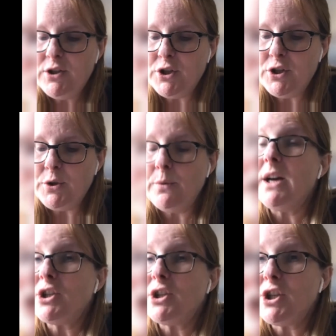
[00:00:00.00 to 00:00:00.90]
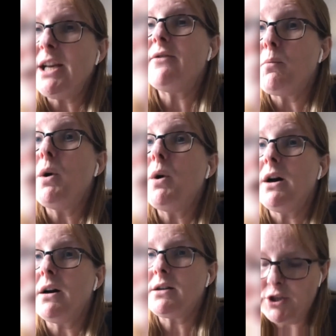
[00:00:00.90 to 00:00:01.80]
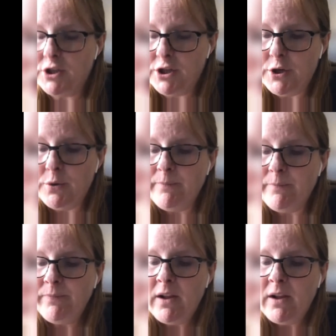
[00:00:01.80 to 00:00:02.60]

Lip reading: to achieve and work to.